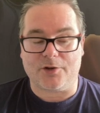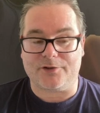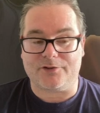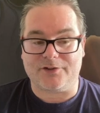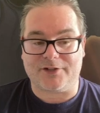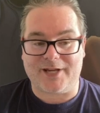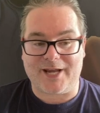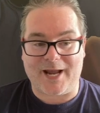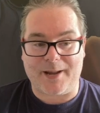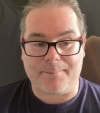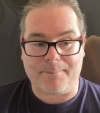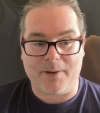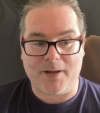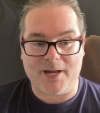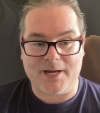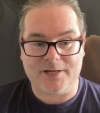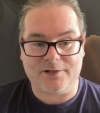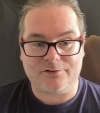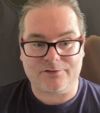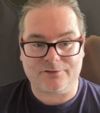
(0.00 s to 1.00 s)
go into
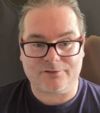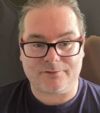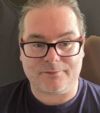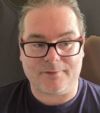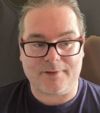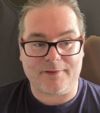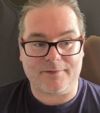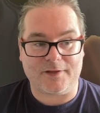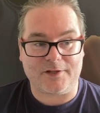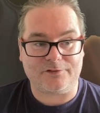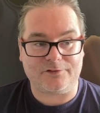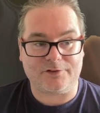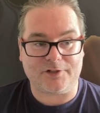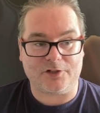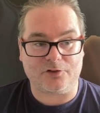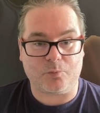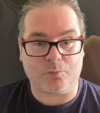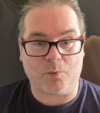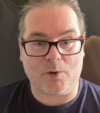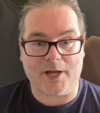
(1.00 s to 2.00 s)
campaigns, and then this
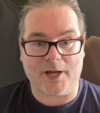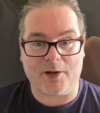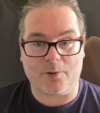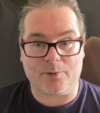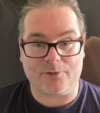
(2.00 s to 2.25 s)
is where